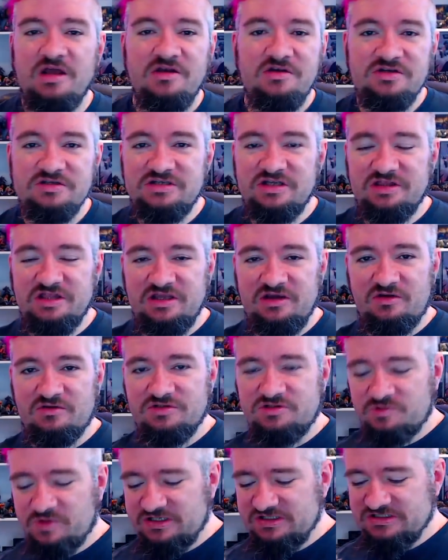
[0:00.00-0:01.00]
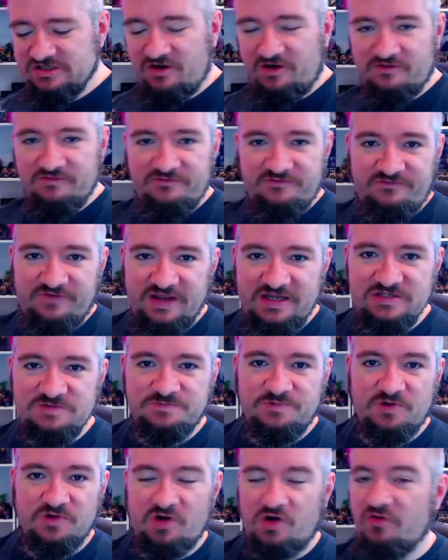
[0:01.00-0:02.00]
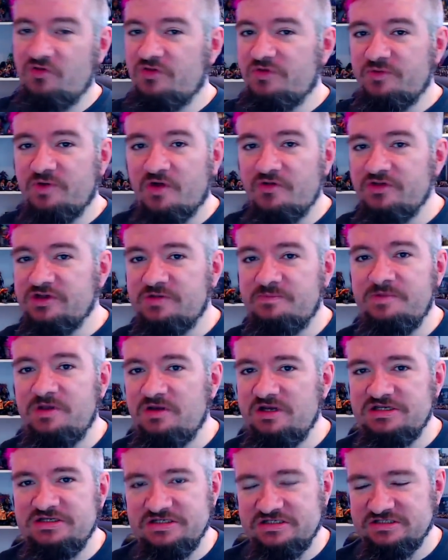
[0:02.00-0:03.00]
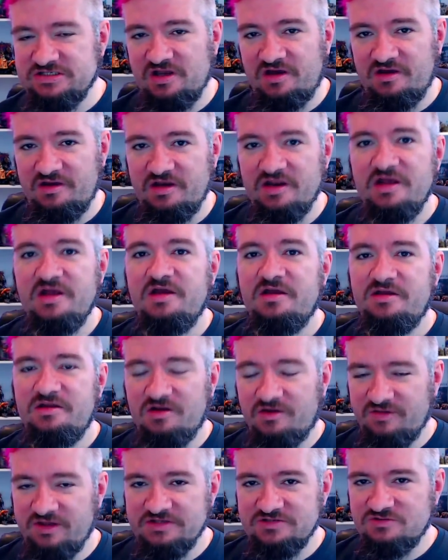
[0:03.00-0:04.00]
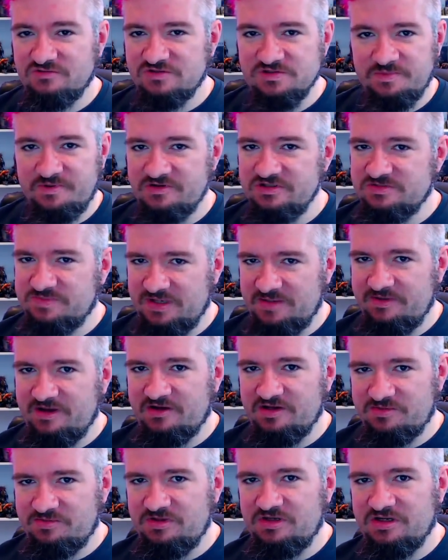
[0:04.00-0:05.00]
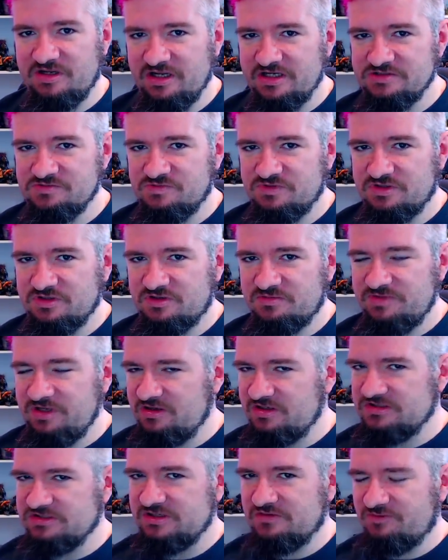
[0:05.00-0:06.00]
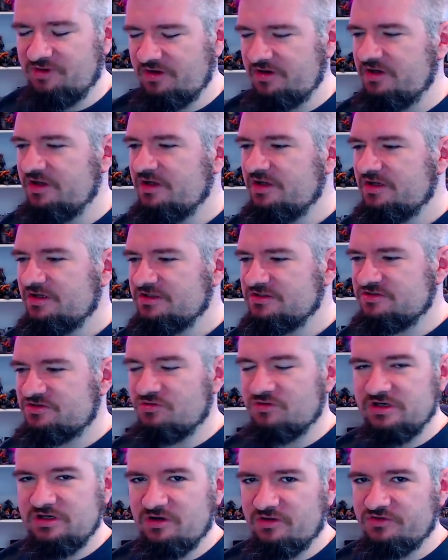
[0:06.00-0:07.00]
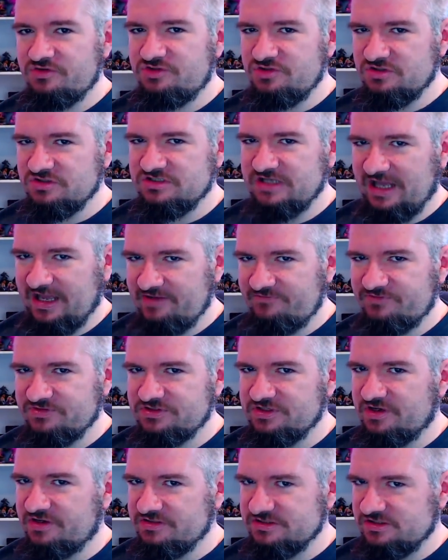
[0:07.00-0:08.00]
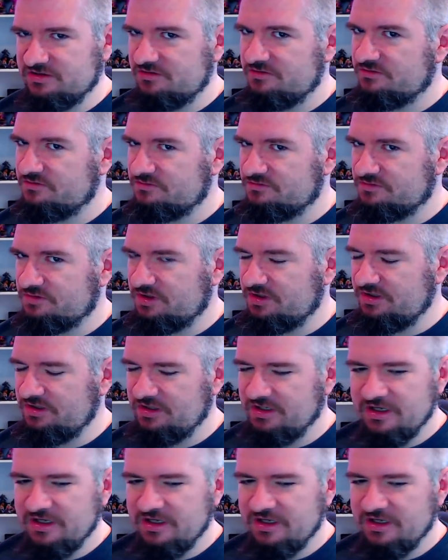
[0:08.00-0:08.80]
just a thing on Twitter, on Facebook, on the community site. That's all supposed to be about communication with the community, right? It's surely not just advertising, right?